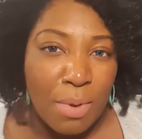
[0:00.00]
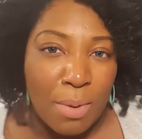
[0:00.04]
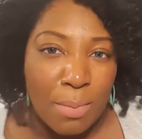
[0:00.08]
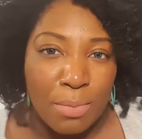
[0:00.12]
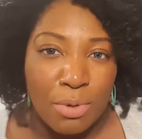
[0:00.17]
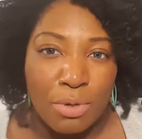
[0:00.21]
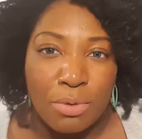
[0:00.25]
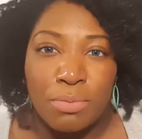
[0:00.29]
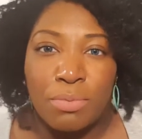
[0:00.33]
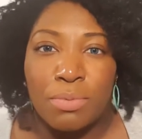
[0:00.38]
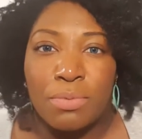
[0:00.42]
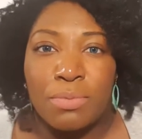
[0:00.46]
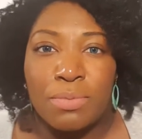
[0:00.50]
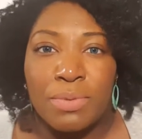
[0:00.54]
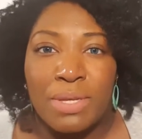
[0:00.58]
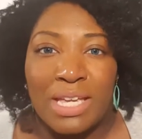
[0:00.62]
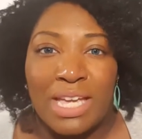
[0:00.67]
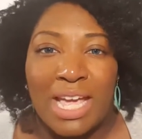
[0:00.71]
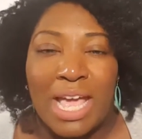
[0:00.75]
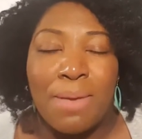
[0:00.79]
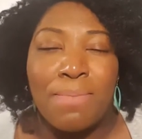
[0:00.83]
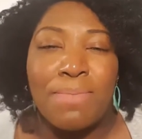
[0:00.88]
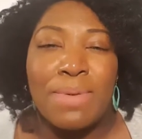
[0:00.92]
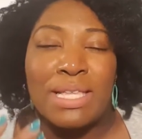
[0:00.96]
memorable to
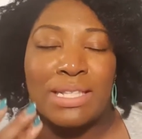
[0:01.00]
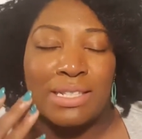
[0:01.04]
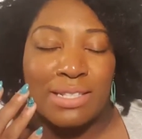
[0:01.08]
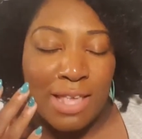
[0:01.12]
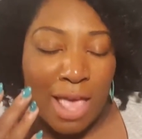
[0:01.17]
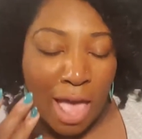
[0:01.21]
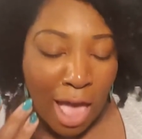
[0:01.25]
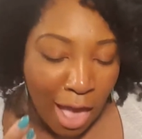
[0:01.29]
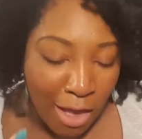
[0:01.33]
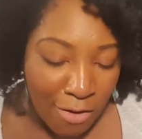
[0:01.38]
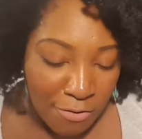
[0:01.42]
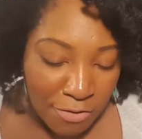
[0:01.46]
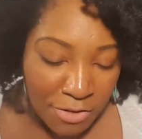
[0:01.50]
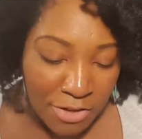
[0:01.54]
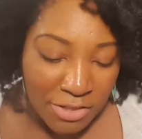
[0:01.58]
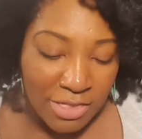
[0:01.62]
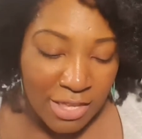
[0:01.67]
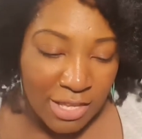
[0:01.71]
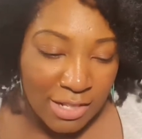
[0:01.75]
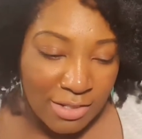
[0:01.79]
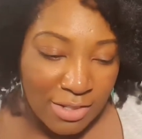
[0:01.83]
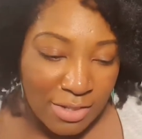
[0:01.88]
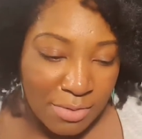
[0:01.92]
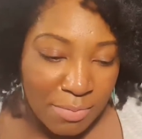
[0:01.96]
me, it means
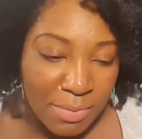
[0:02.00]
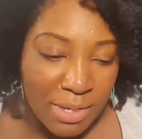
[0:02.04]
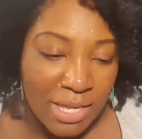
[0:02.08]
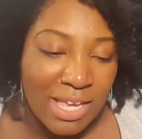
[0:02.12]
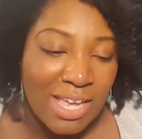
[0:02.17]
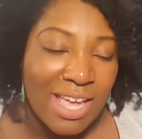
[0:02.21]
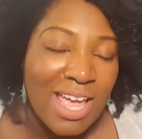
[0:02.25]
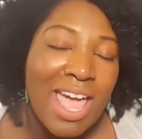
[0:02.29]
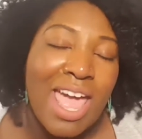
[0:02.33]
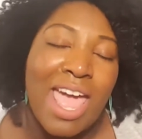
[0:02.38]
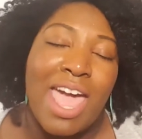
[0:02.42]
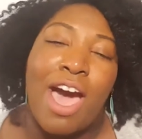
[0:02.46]
everything to me,